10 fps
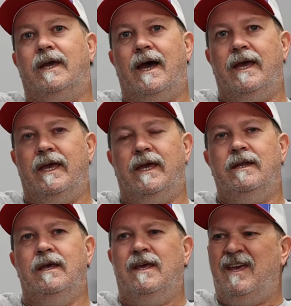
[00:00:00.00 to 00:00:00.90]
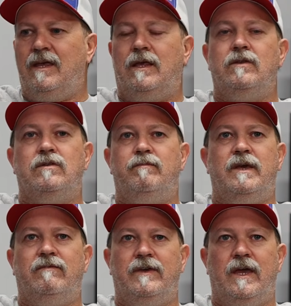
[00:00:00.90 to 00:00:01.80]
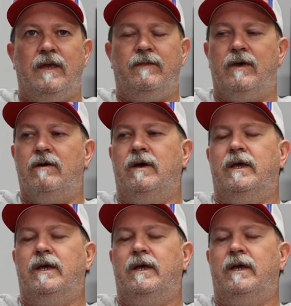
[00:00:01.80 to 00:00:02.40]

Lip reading: Cayenne. It is the big V8 though.